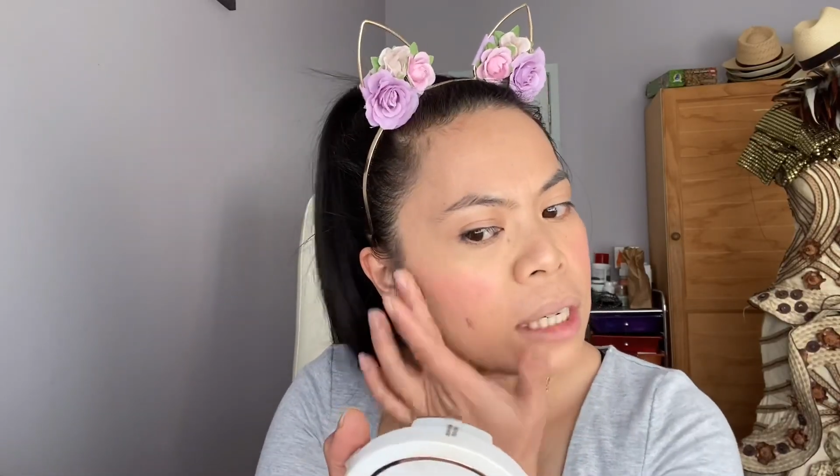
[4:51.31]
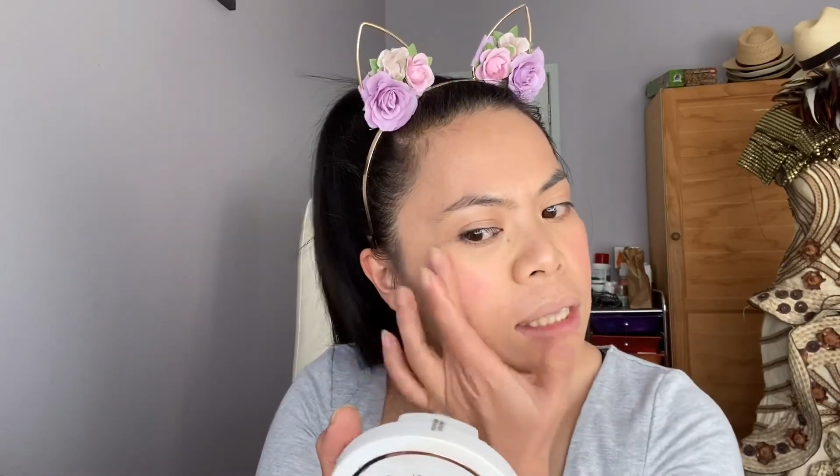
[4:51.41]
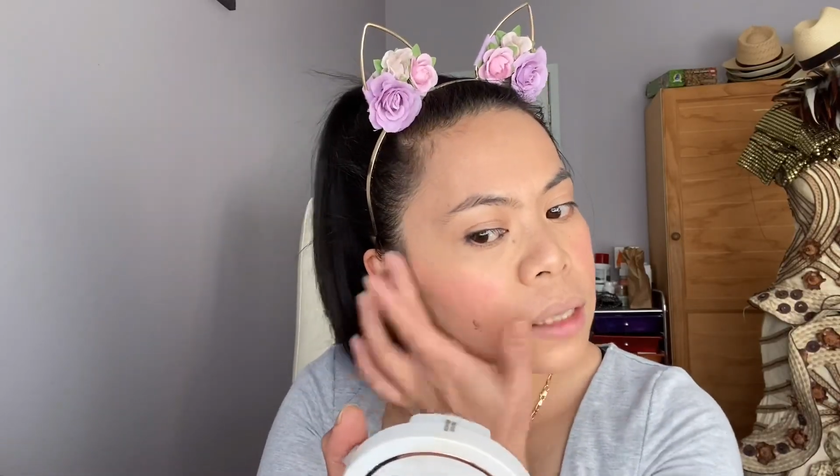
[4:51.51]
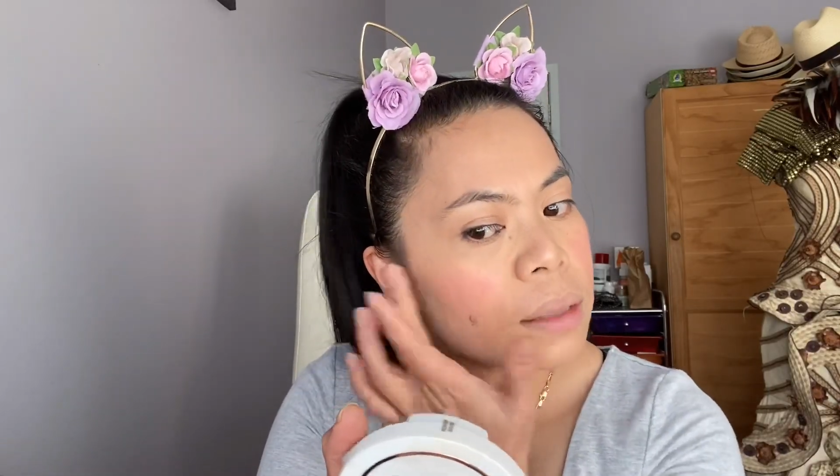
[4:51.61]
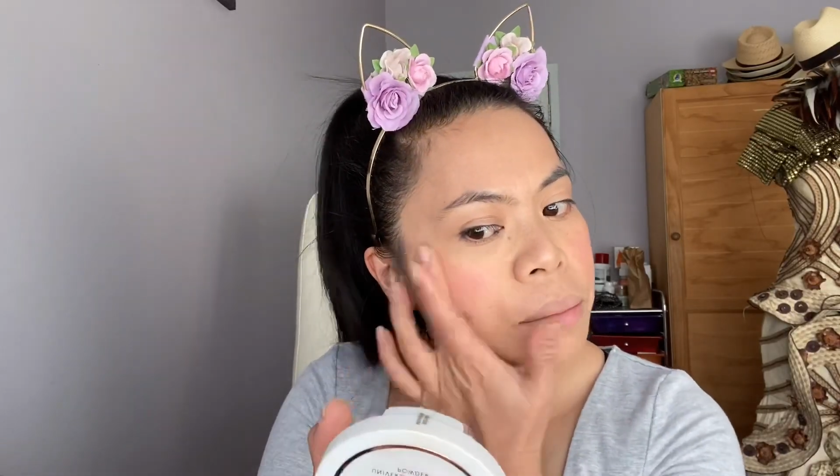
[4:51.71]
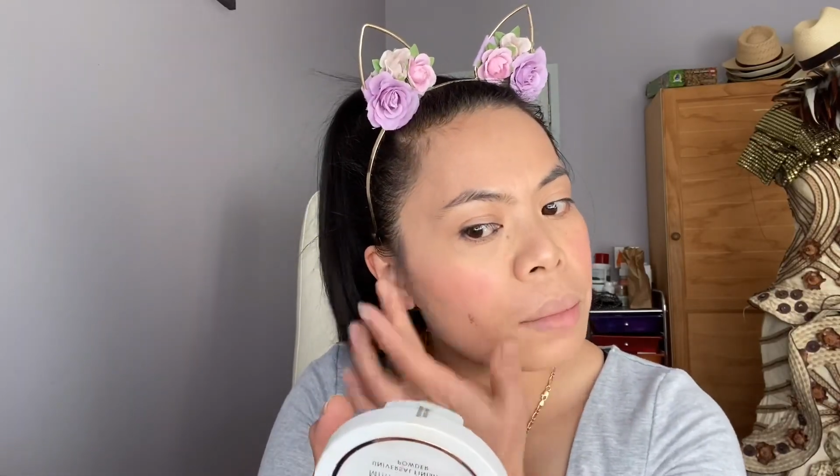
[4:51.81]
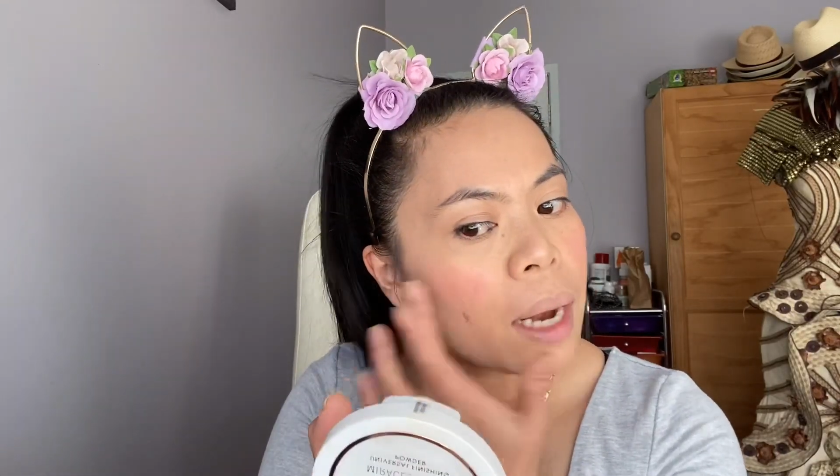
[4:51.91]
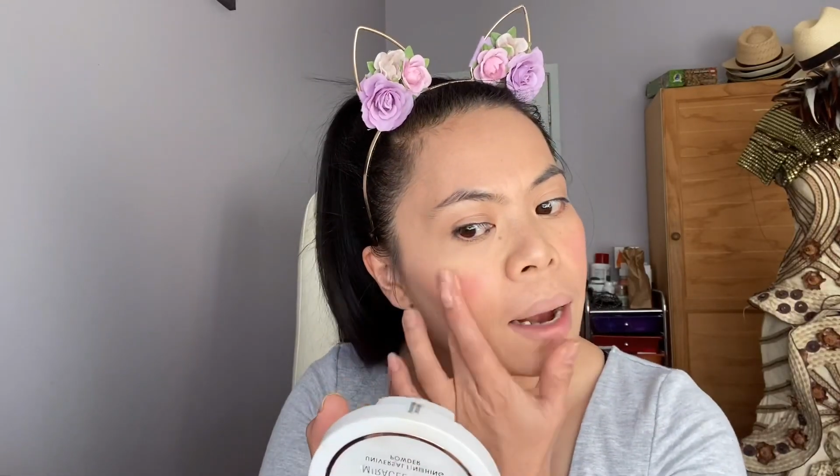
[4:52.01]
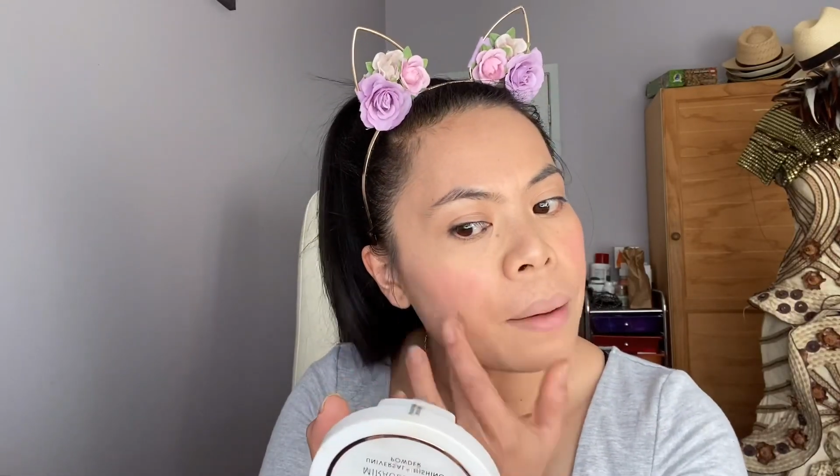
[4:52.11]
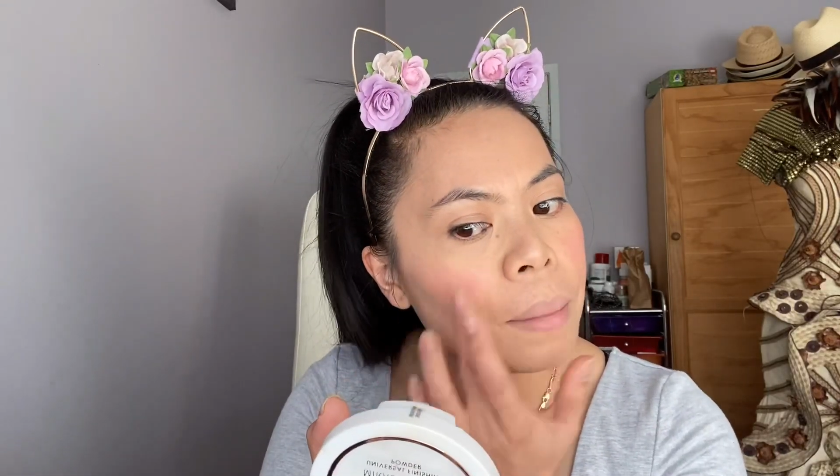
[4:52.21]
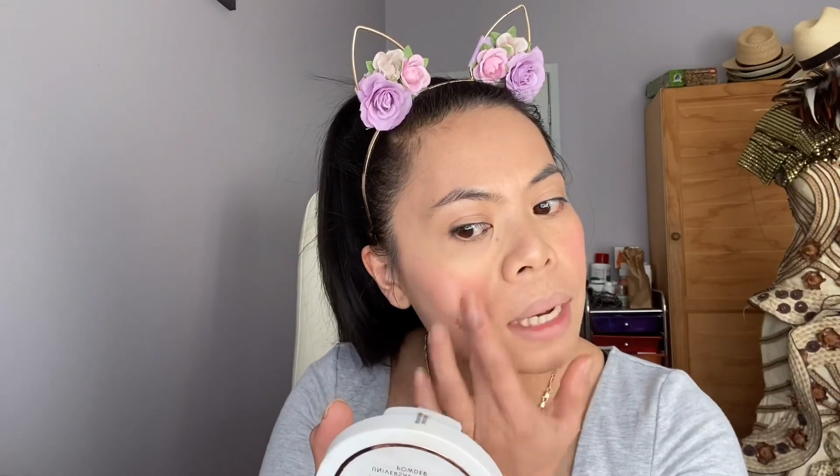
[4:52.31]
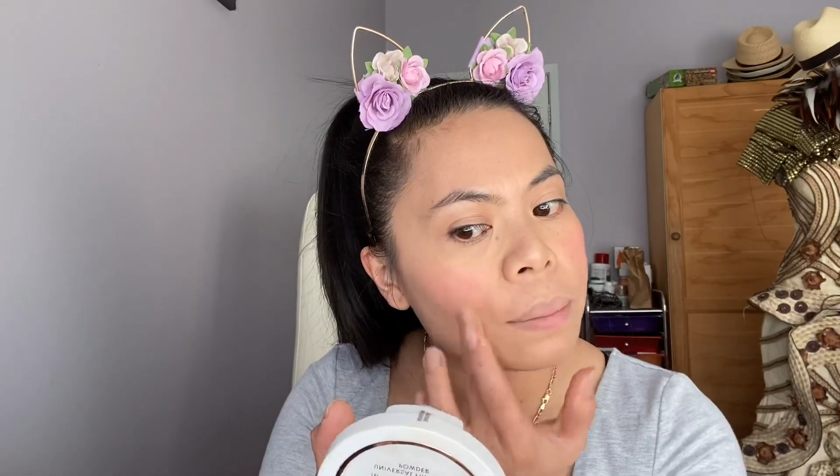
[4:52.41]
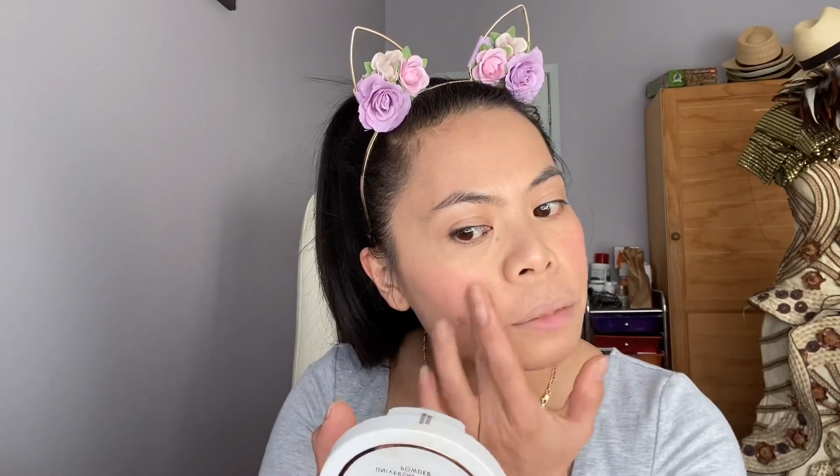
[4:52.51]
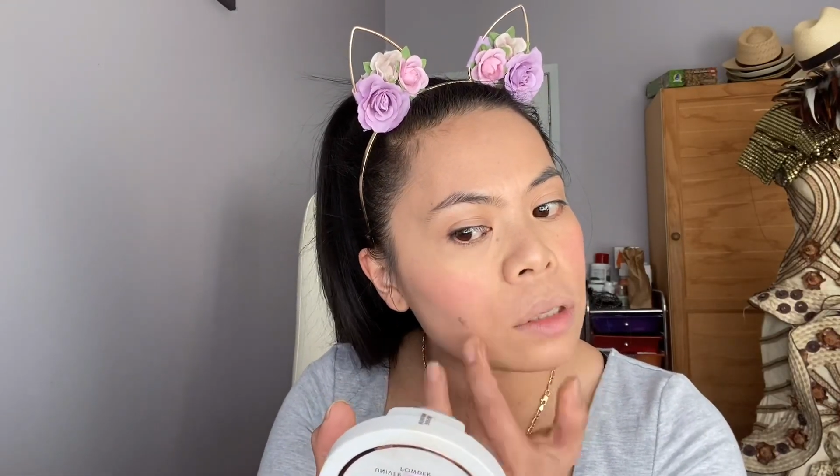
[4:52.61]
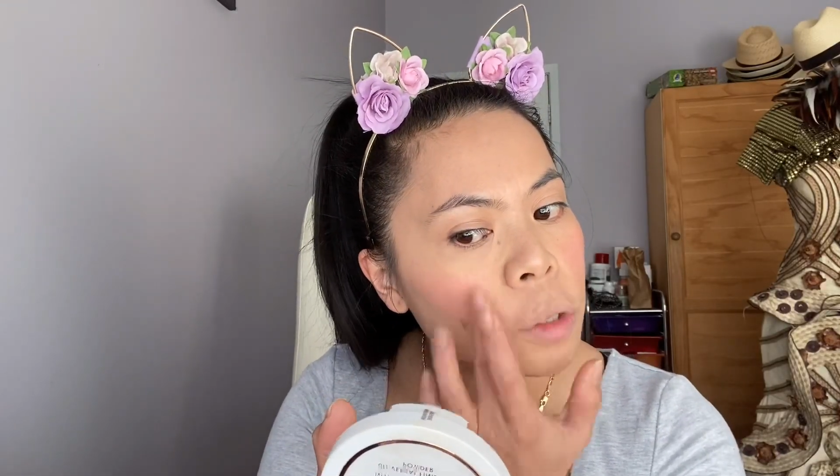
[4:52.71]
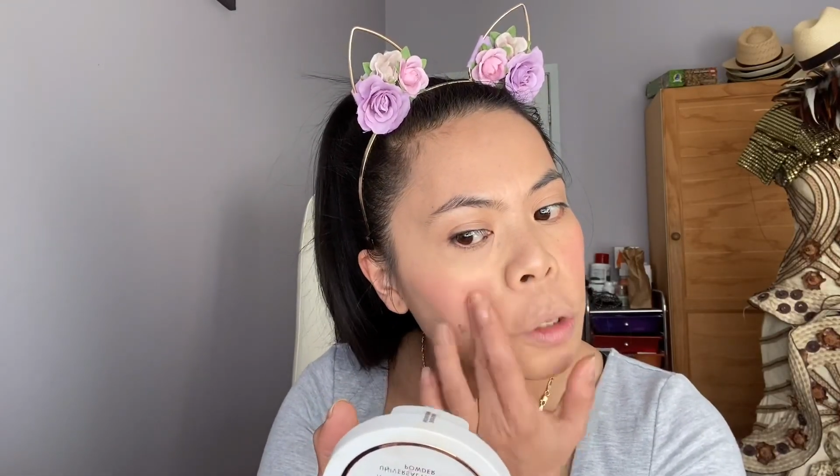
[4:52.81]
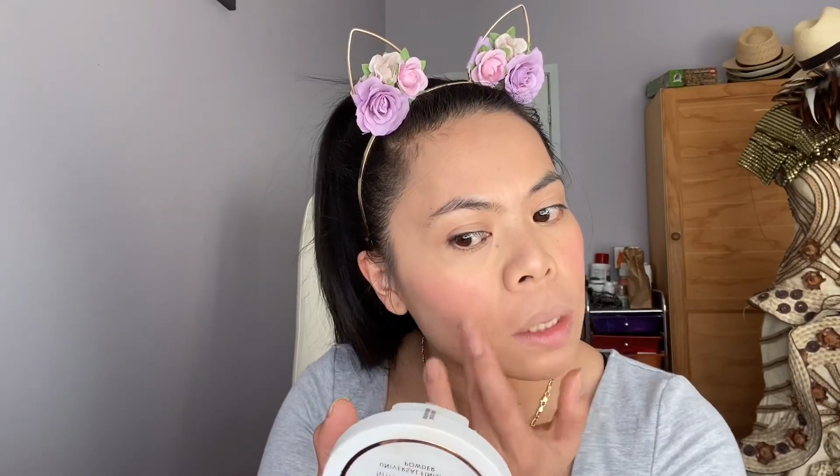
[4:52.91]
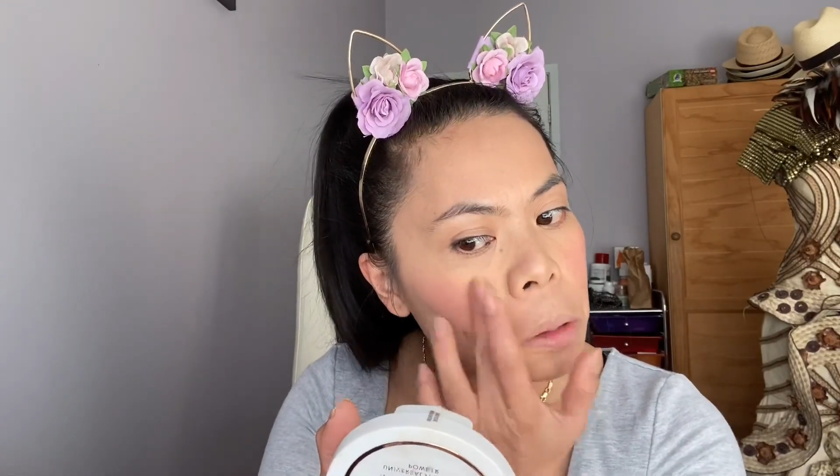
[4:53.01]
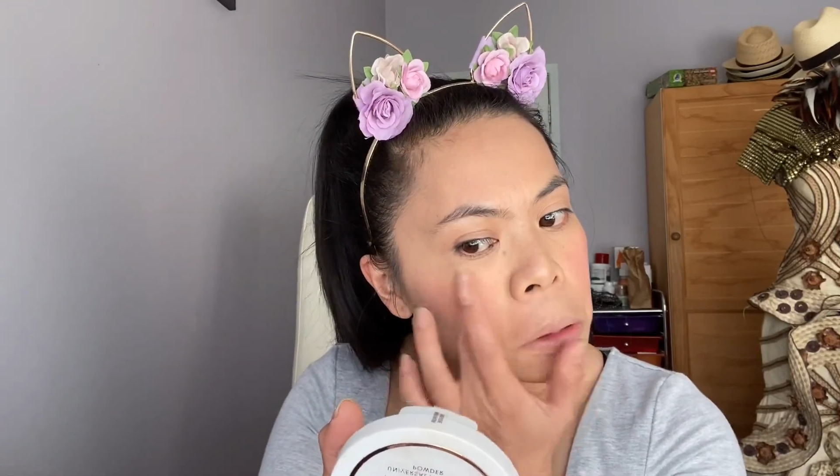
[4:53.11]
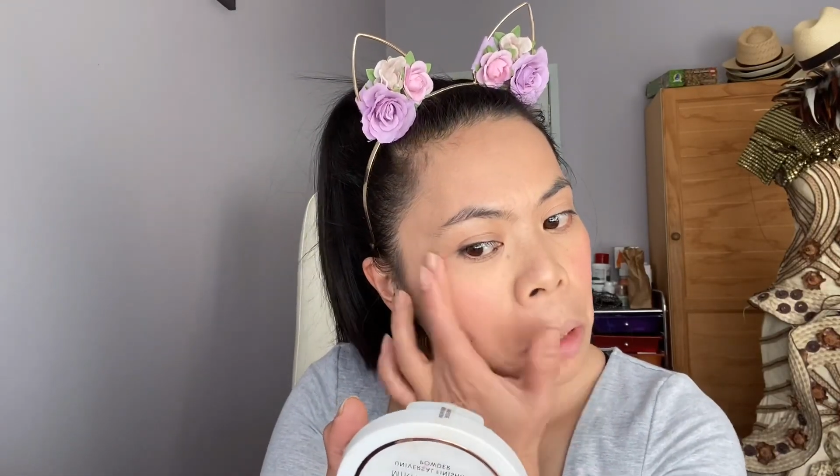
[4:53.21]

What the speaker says: this makeup tutorials.